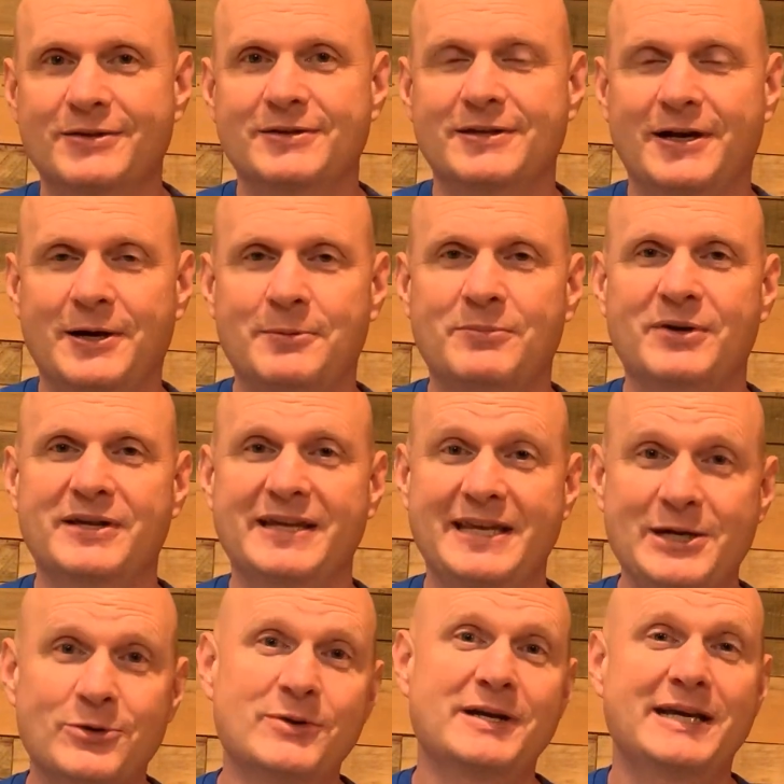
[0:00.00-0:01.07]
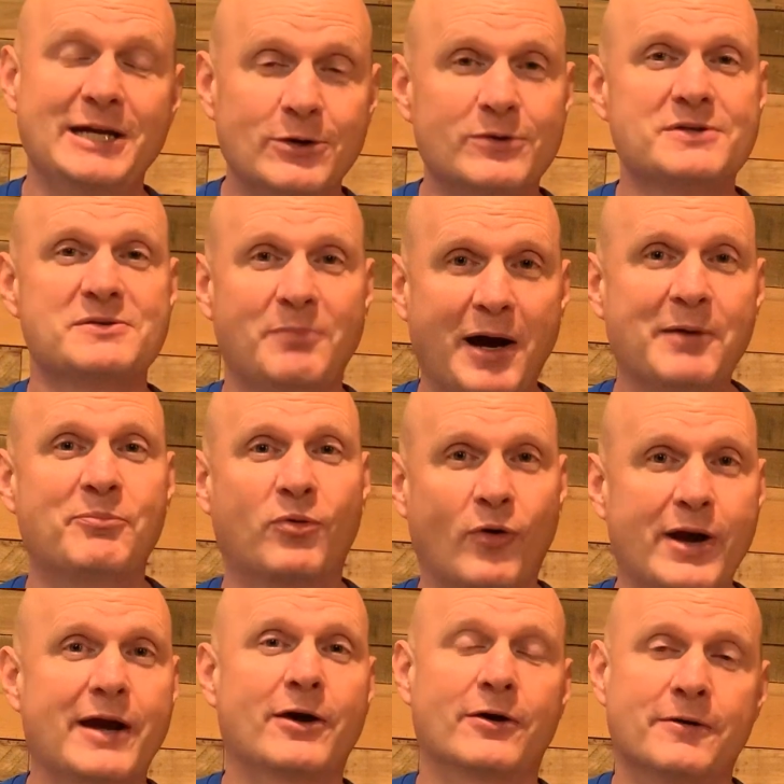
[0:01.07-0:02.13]
But here is my
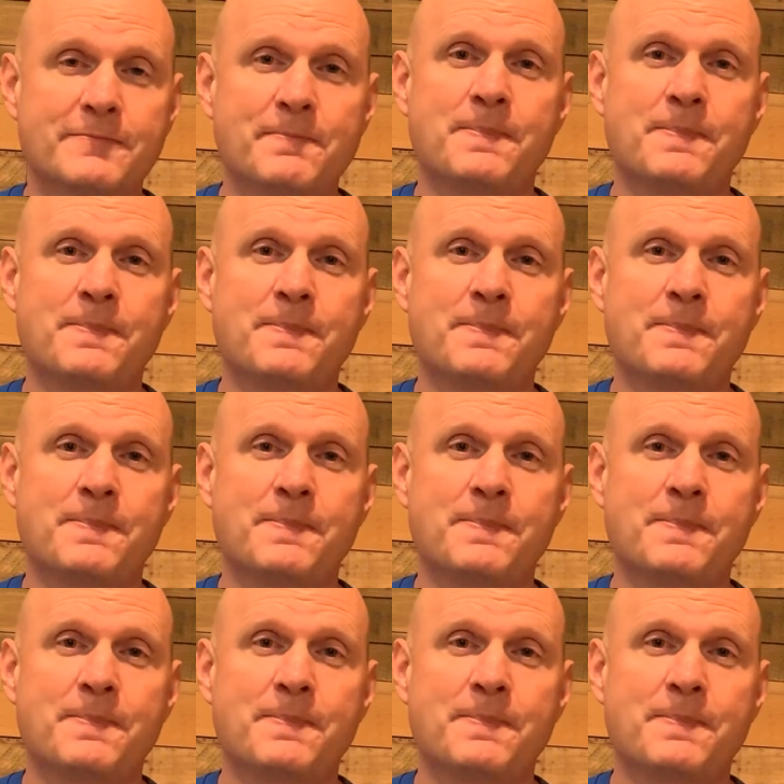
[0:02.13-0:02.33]
prayer